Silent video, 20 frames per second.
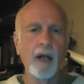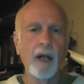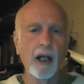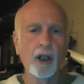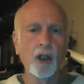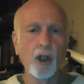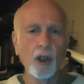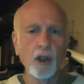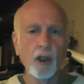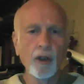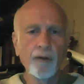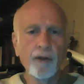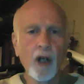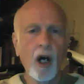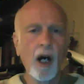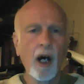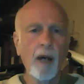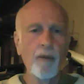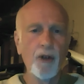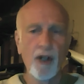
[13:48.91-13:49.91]
a curved
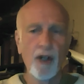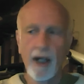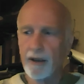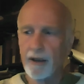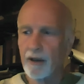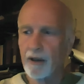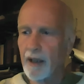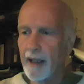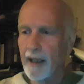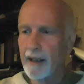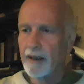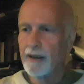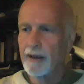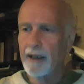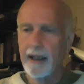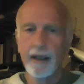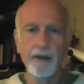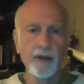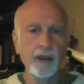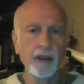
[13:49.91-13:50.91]
object like
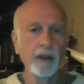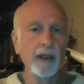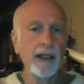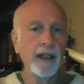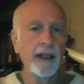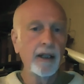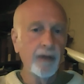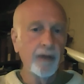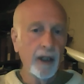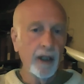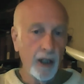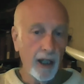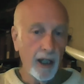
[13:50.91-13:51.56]
the, the lid of a,